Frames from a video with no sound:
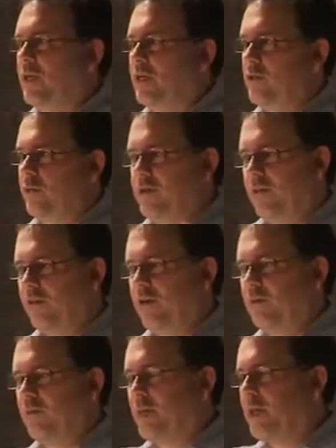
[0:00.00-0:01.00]
and you went to every
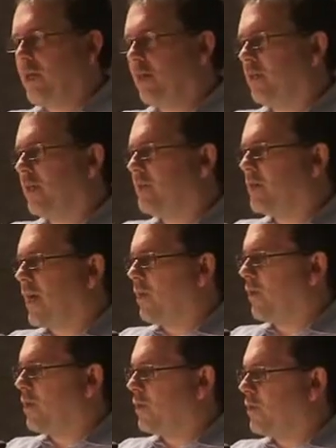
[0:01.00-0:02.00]
other media outlet in
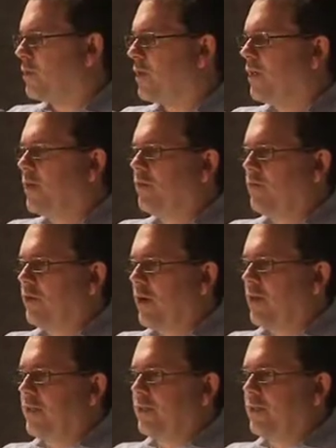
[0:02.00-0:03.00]
town, and it was
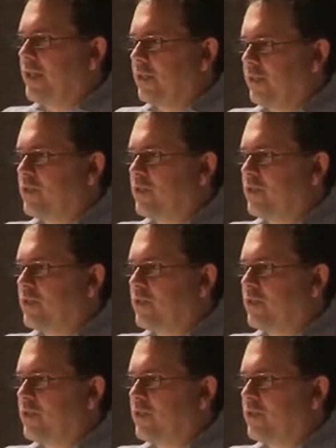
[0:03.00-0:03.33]
rewriting the lead.